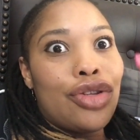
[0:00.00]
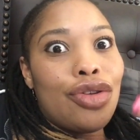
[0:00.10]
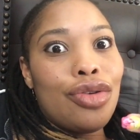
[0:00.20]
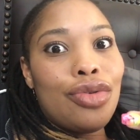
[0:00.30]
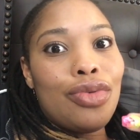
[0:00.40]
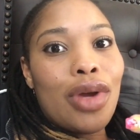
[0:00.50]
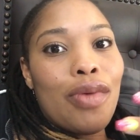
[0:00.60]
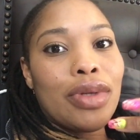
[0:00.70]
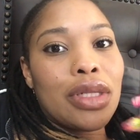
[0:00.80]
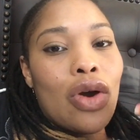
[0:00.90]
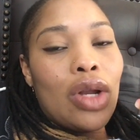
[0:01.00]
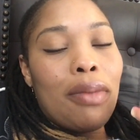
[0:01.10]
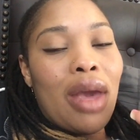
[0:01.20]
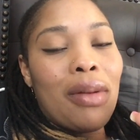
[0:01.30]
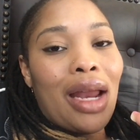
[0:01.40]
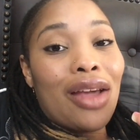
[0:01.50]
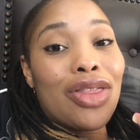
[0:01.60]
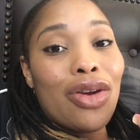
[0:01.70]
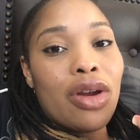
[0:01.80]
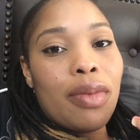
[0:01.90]
2, it was only maybe like a
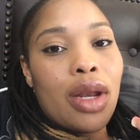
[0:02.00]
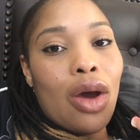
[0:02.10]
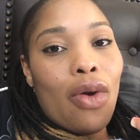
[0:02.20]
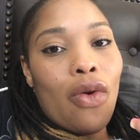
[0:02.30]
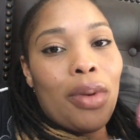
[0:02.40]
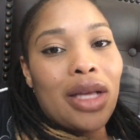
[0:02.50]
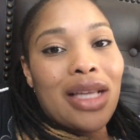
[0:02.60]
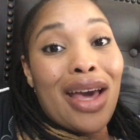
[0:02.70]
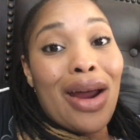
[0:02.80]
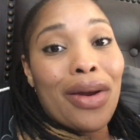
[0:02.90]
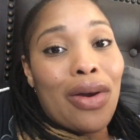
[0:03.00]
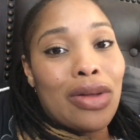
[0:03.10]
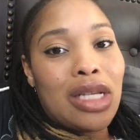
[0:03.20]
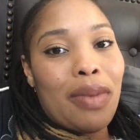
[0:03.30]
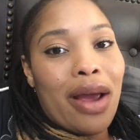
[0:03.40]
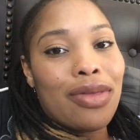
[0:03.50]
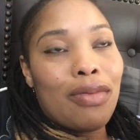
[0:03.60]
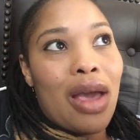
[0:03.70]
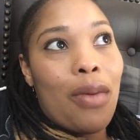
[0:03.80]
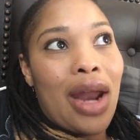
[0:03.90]
30-minute hold because I had already gone to the
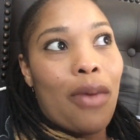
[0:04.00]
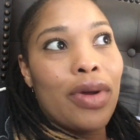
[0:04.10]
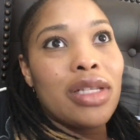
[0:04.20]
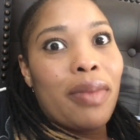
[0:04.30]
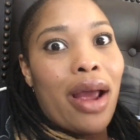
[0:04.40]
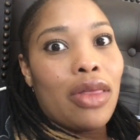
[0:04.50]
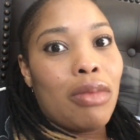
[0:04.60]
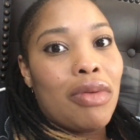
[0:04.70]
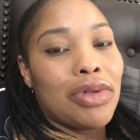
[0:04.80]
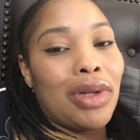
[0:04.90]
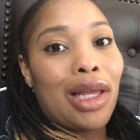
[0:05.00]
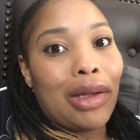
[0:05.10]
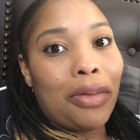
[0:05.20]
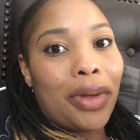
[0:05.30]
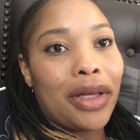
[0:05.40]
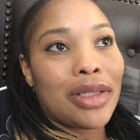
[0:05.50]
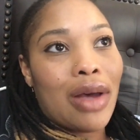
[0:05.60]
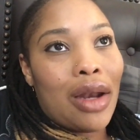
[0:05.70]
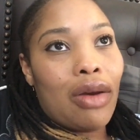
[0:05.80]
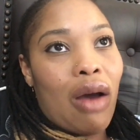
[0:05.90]
bathroom. And when I went to the bathroom, it was only a little bit. So
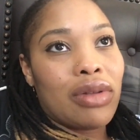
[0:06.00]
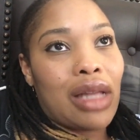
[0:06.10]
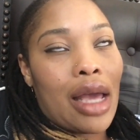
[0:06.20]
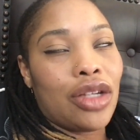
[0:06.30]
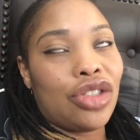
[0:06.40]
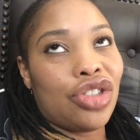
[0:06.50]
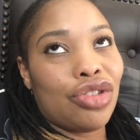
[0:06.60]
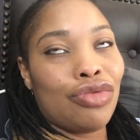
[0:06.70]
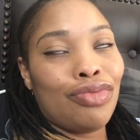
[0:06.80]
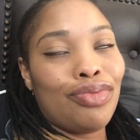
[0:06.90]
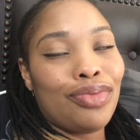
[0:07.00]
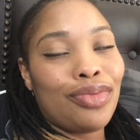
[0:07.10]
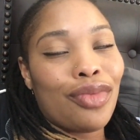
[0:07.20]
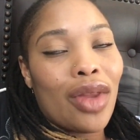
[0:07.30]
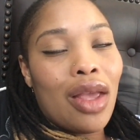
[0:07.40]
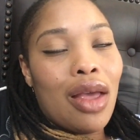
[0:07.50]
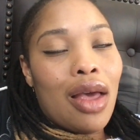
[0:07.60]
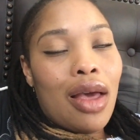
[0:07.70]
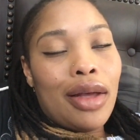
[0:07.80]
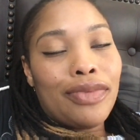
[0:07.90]
I knew, I was like, shoot,
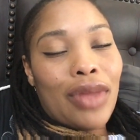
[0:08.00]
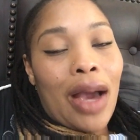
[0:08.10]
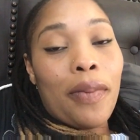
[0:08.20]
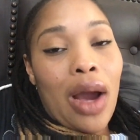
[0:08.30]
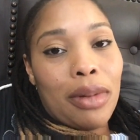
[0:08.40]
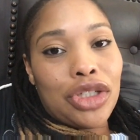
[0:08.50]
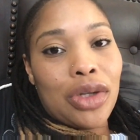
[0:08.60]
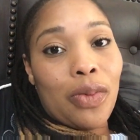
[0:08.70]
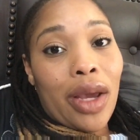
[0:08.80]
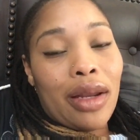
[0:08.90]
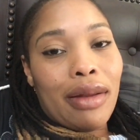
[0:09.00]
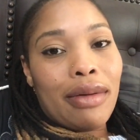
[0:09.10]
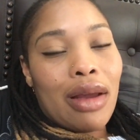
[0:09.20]
I probably should have waited.